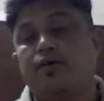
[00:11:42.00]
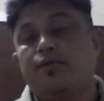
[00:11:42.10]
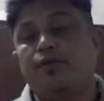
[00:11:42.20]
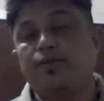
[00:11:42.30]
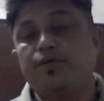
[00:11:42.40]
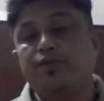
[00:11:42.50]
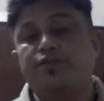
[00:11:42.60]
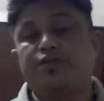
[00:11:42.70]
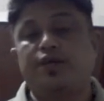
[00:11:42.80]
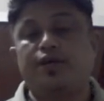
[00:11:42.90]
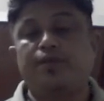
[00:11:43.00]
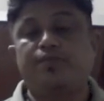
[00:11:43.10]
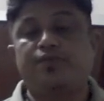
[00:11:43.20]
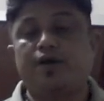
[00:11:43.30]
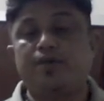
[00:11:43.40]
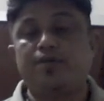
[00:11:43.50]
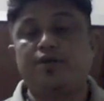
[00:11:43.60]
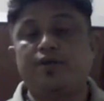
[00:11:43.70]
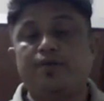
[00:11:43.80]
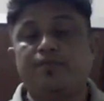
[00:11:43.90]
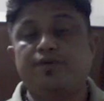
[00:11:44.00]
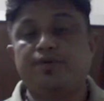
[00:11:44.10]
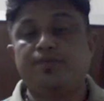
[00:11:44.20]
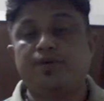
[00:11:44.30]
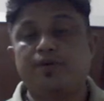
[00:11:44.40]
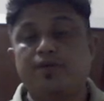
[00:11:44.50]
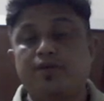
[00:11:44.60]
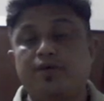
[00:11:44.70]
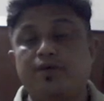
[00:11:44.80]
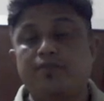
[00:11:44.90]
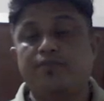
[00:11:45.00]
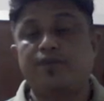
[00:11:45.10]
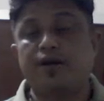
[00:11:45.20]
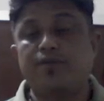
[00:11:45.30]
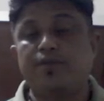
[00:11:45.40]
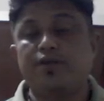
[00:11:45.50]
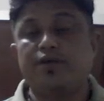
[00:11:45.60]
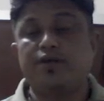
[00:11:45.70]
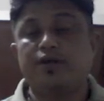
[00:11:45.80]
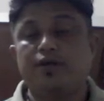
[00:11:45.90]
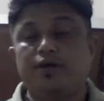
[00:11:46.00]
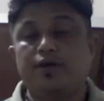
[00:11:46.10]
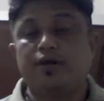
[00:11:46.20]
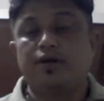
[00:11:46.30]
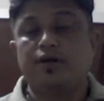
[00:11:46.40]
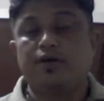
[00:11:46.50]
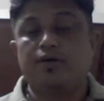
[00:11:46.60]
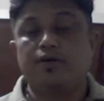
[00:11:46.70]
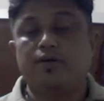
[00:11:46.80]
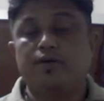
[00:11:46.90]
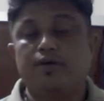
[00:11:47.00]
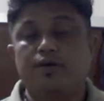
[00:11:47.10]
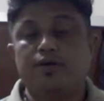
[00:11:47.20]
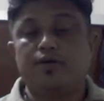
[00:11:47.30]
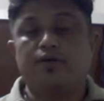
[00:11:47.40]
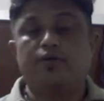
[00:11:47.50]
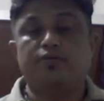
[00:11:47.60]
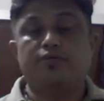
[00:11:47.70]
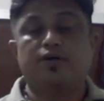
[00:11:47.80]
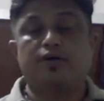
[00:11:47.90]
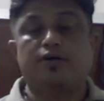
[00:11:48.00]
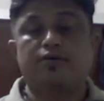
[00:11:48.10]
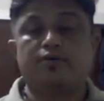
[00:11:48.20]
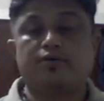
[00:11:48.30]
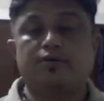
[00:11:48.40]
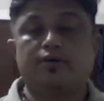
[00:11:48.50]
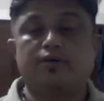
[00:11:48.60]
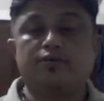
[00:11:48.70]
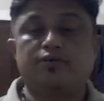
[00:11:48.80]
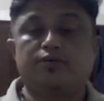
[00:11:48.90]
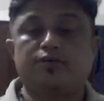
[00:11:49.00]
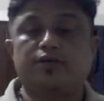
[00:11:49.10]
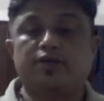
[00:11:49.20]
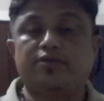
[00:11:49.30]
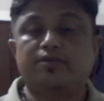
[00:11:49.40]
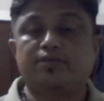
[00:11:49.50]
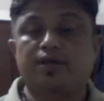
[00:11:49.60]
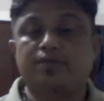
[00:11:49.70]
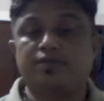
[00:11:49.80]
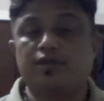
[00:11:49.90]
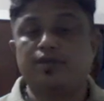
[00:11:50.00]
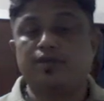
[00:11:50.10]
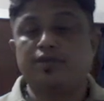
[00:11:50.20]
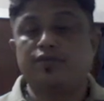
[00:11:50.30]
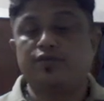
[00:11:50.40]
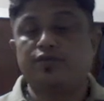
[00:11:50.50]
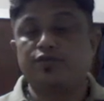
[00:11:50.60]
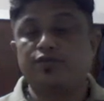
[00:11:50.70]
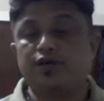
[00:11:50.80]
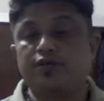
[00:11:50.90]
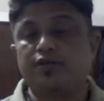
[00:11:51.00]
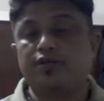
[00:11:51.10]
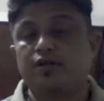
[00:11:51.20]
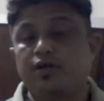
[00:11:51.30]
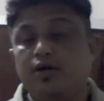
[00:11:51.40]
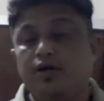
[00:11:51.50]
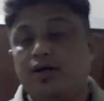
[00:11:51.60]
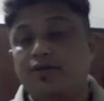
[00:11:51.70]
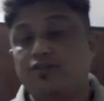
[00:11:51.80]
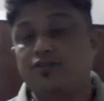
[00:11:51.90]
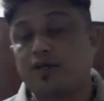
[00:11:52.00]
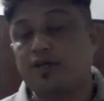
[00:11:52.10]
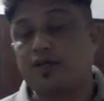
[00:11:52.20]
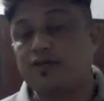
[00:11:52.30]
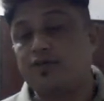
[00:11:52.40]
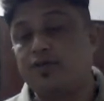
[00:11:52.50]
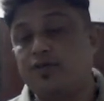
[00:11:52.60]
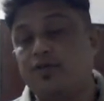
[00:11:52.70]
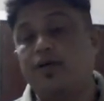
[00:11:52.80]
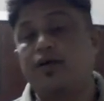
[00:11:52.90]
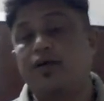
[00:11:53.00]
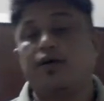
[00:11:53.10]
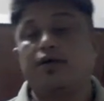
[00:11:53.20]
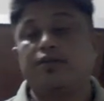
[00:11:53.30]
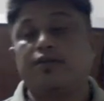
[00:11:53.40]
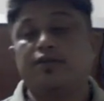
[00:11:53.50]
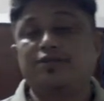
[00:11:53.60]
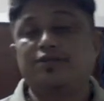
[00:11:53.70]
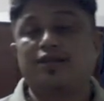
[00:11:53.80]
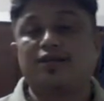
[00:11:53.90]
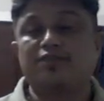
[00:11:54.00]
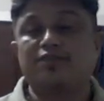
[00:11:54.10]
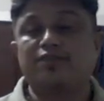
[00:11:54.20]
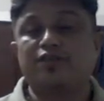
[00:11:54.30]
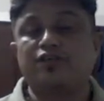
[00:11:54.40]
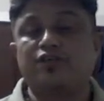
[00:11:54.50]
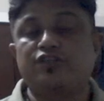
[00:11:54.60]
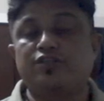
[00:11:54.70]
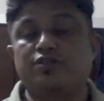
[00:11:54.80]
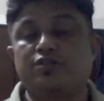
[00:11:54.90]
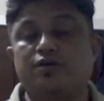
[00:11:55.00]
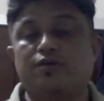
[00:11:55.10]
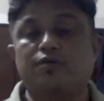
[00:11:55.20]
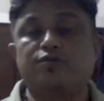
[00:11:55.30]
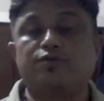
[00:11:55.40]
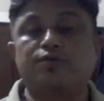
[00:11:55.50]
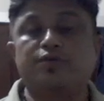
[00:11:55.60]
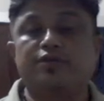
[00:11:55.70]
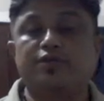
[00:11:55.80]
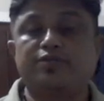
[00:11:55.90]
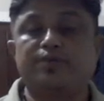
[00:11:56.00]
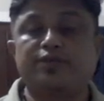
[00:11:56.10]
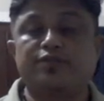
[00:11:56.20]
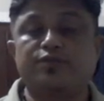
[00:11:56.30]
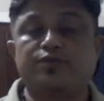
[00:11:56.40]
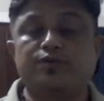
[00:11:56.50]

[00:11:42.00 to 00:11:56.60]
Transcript: When we say primary, pre-primary, primary, or also known as sometimes elementary together, and secondary, there these classifications are also with respect to